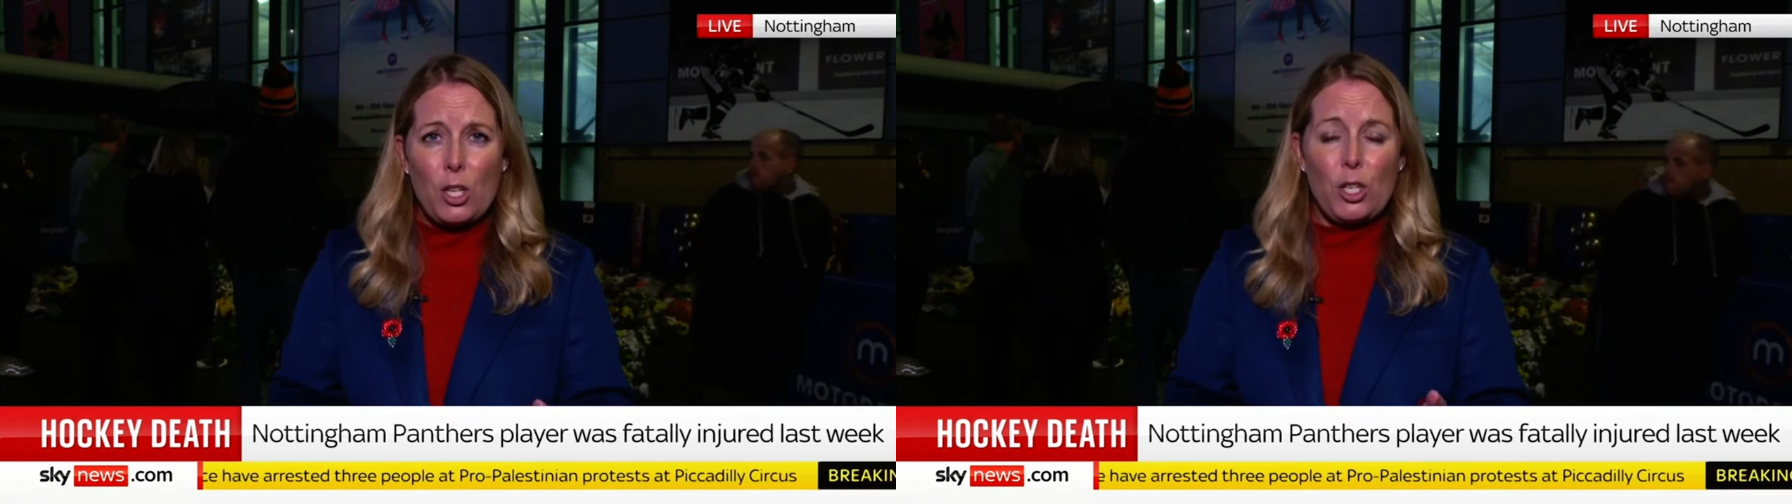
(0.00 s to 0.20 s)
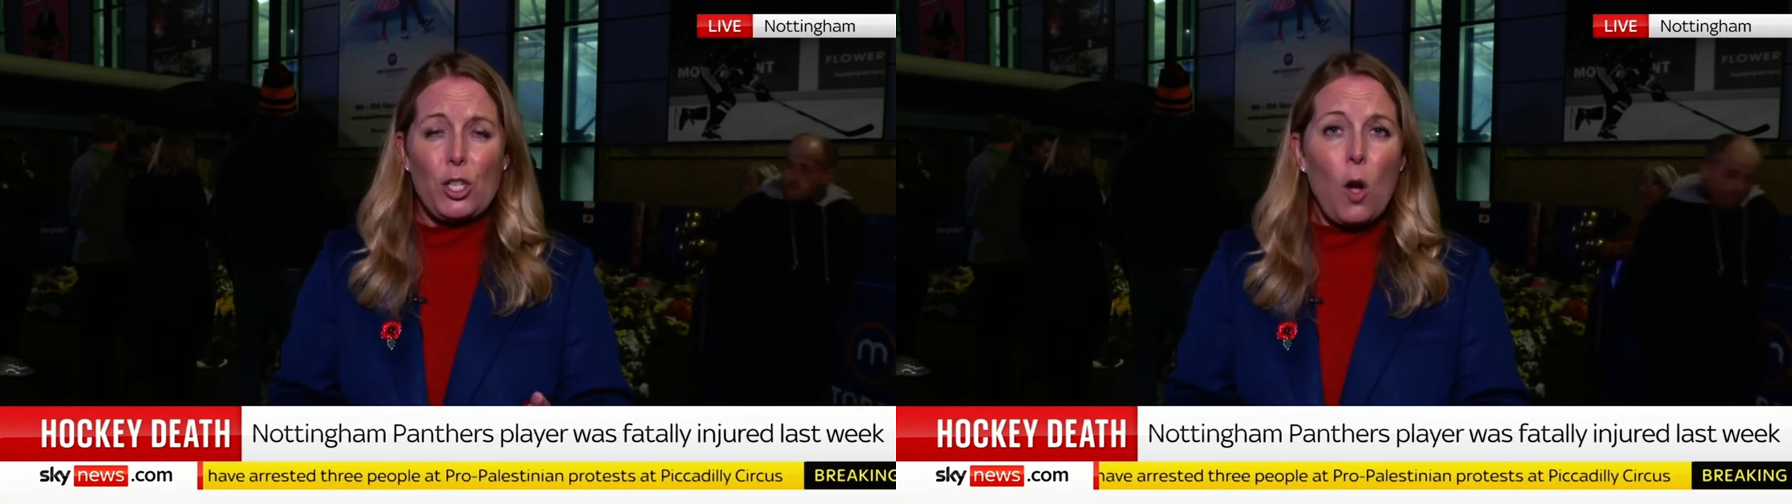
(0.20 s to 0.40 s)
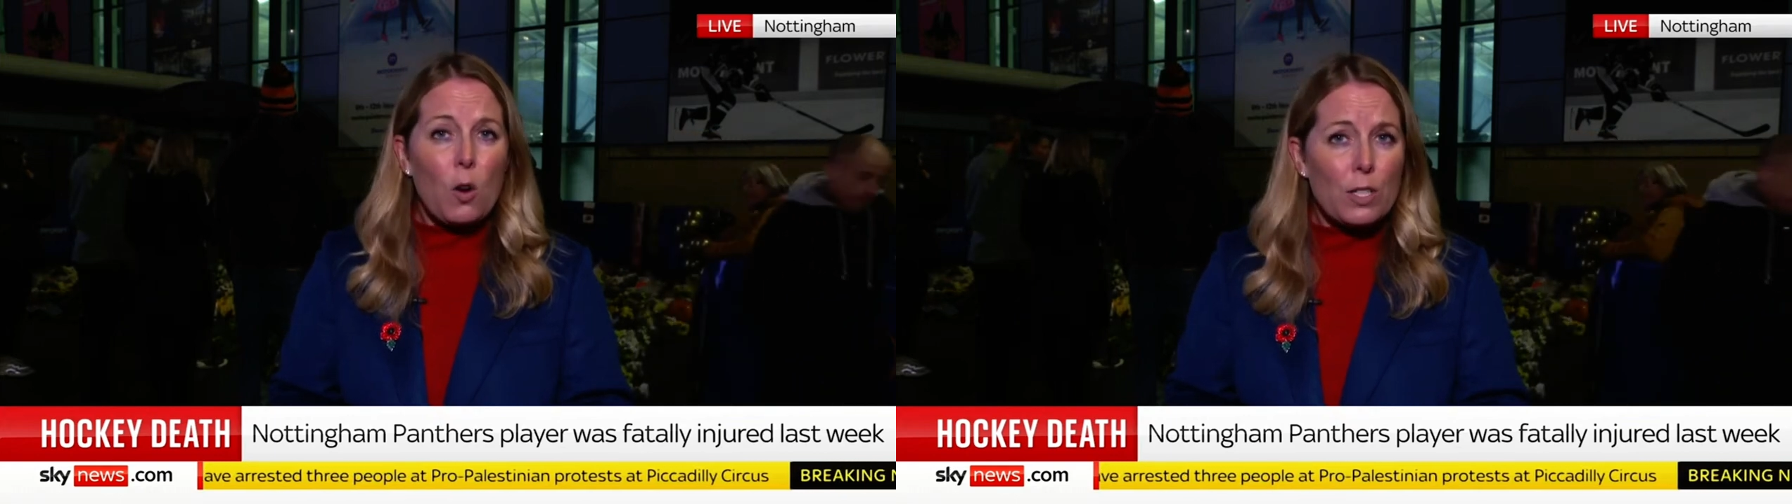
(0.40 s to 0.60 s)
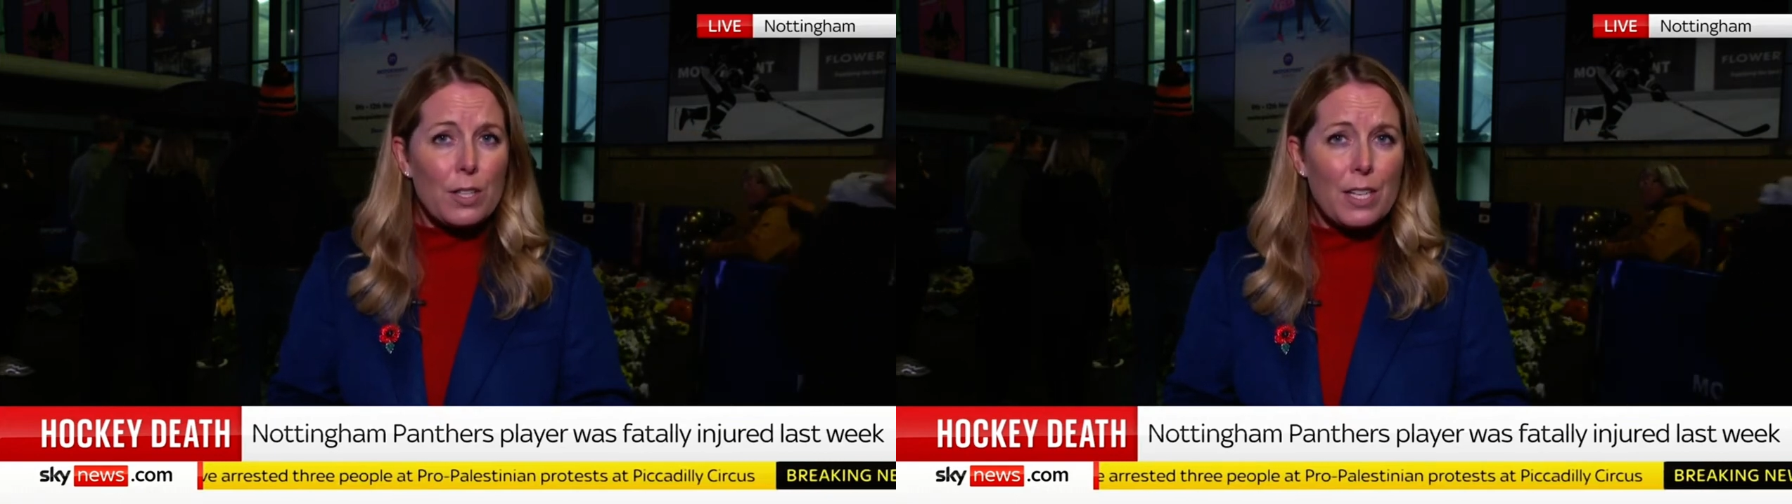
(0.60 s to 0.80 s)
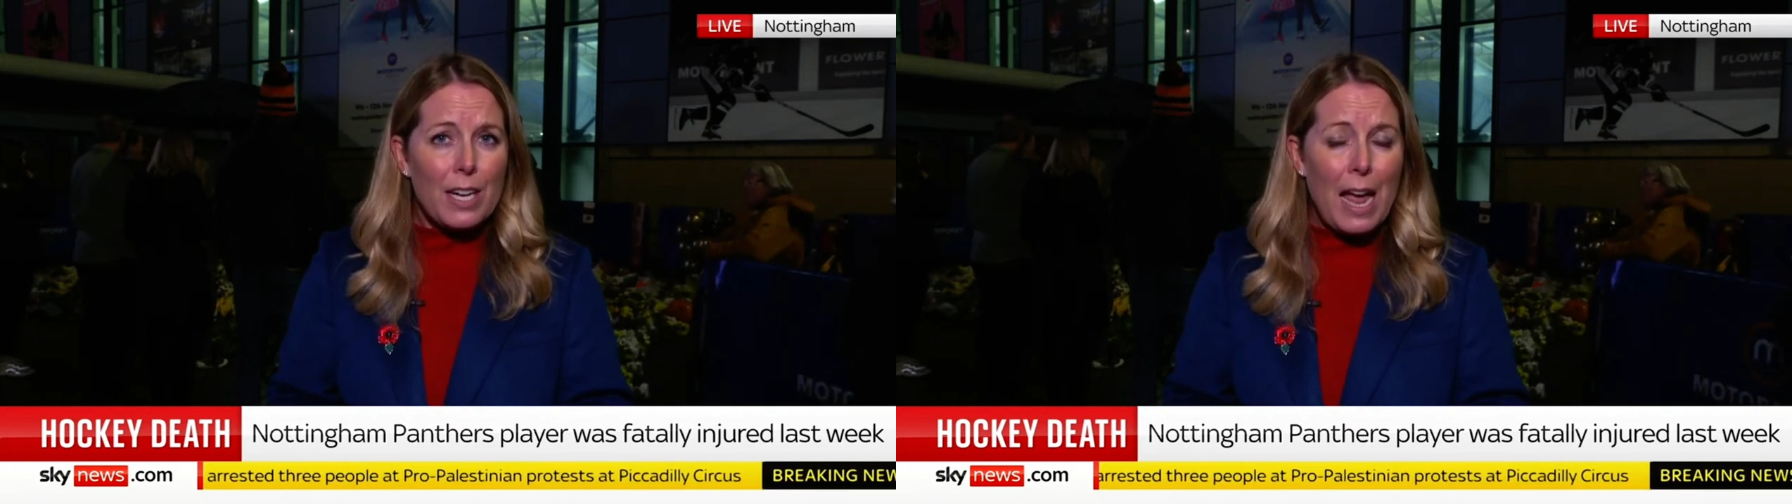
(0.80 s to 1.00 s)

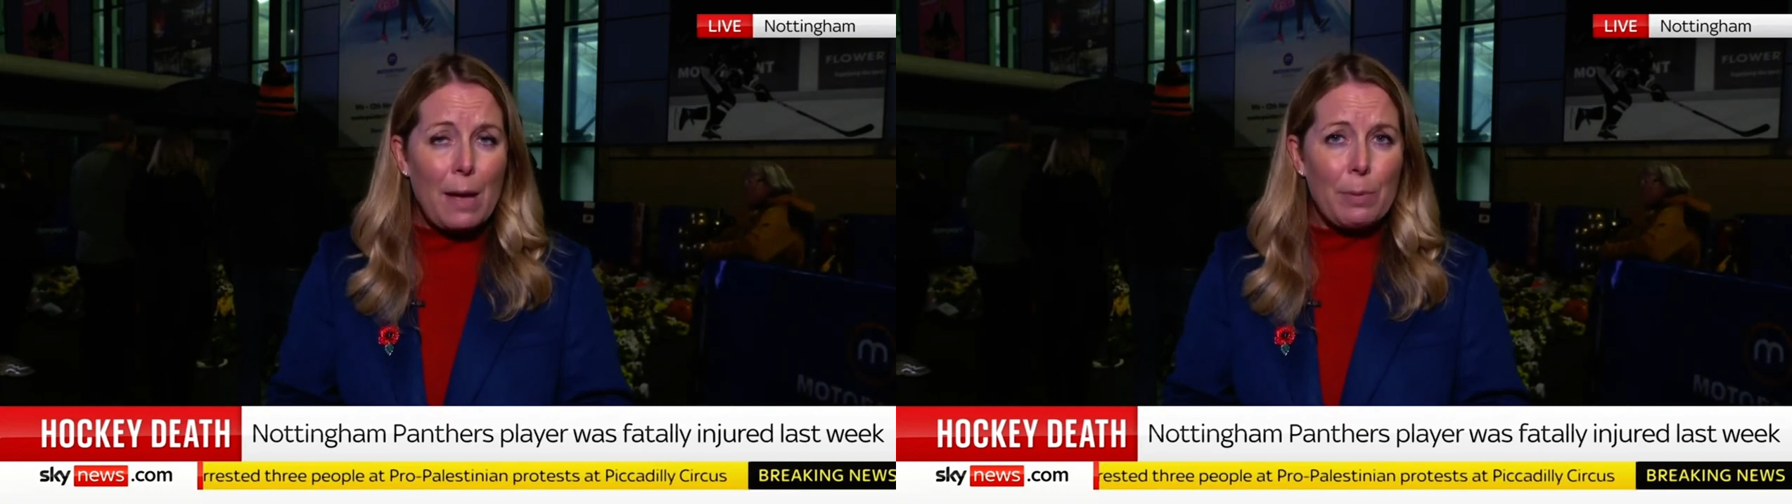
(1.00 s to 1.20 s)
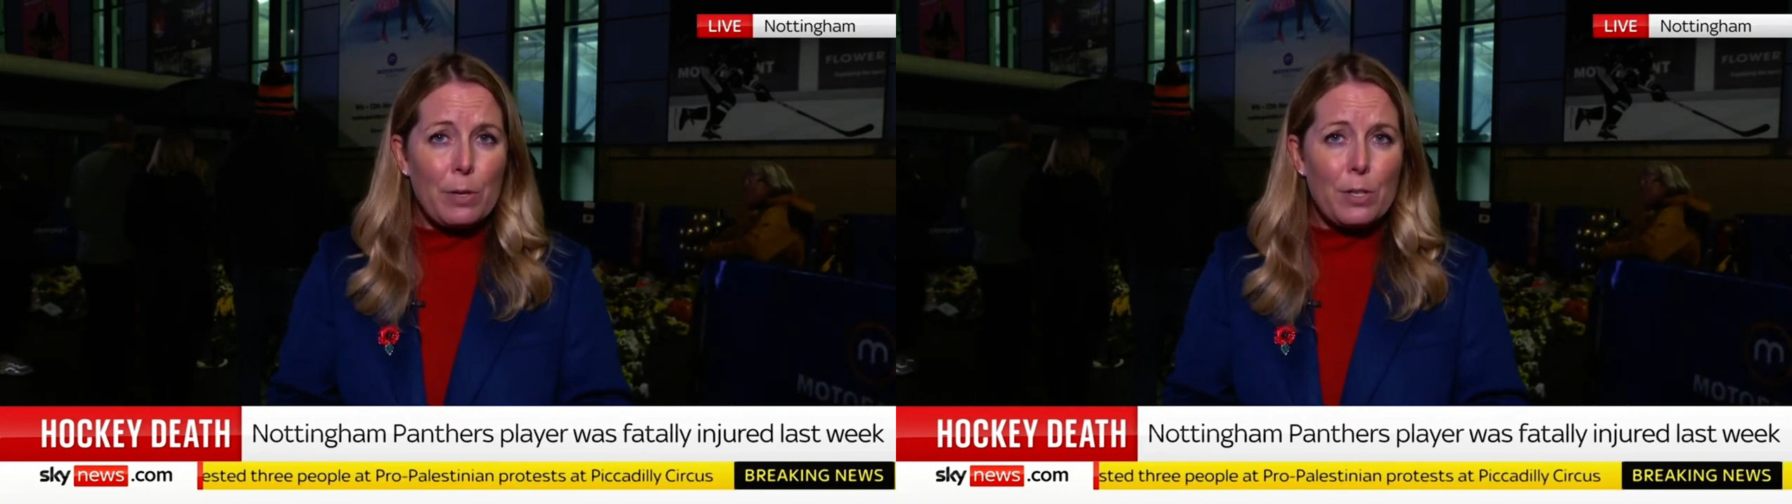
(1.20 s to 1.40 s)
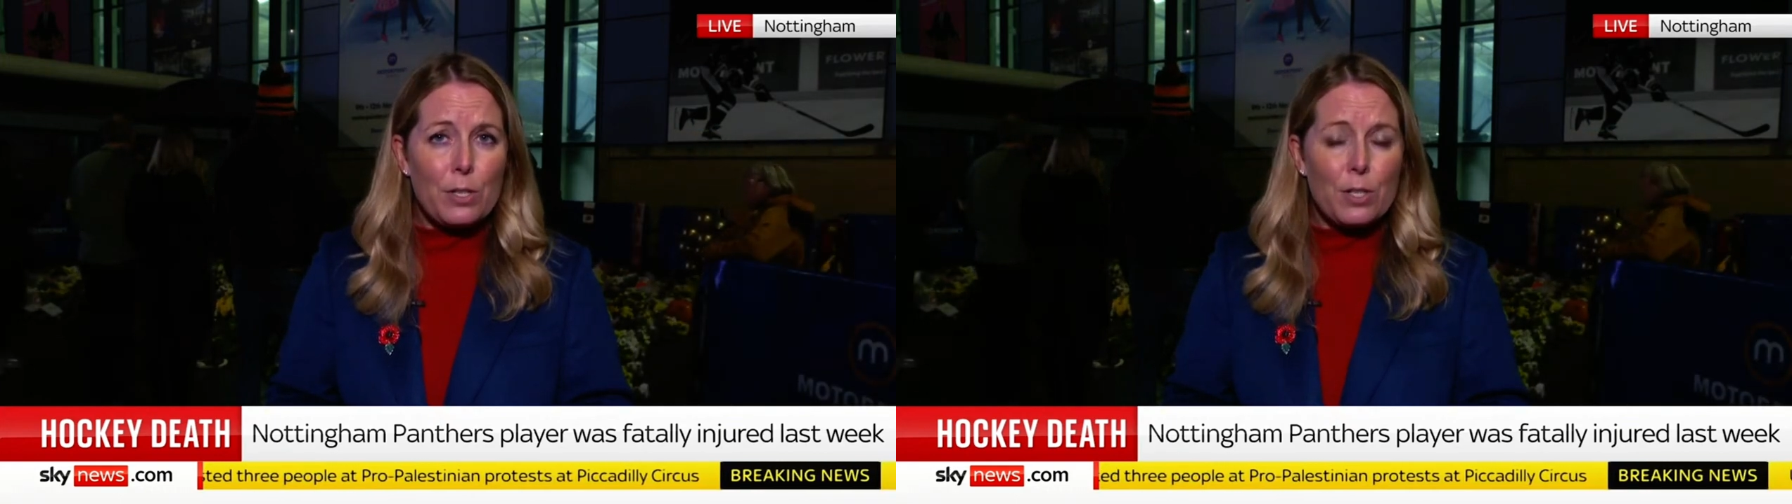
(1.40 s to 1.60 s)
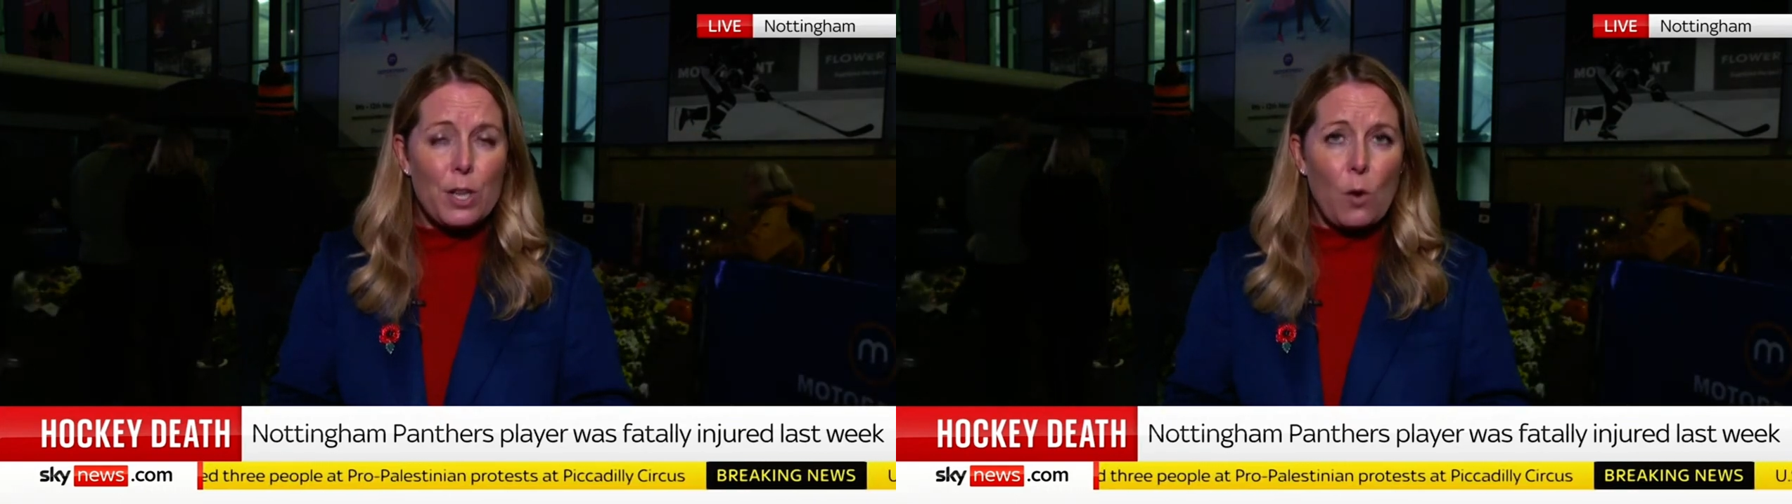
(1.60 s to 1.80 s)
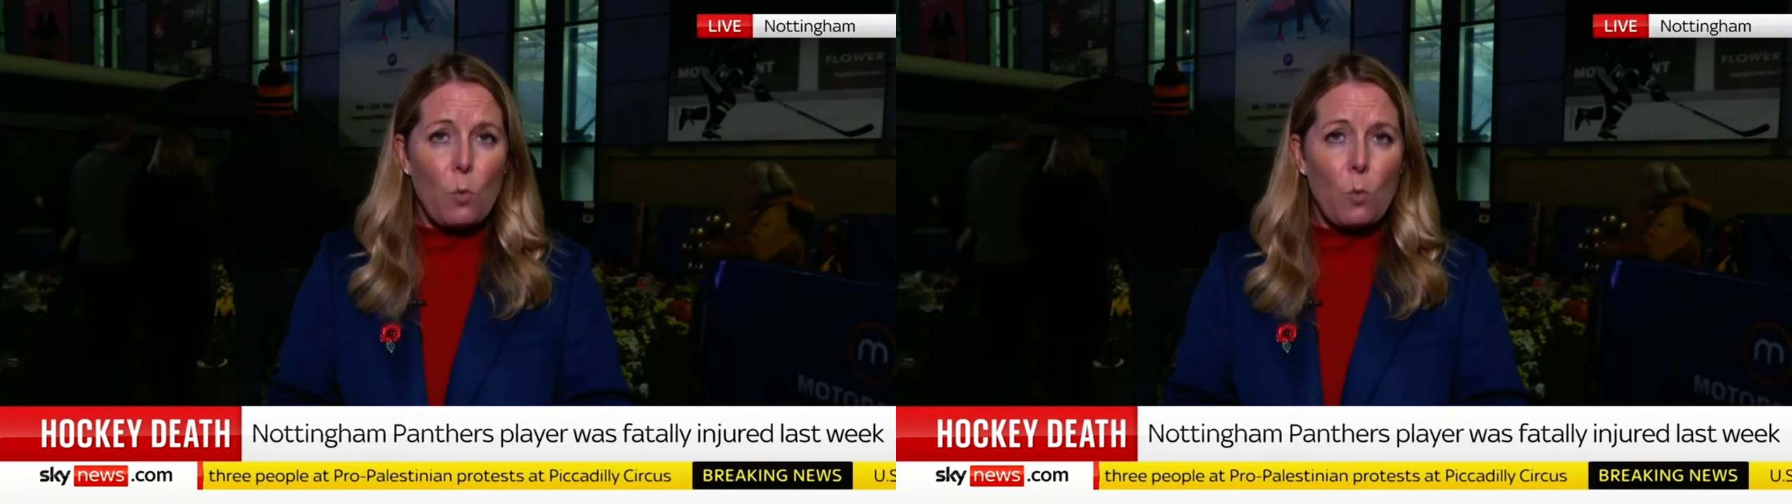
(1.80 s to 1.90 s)
shocked that it happened uh,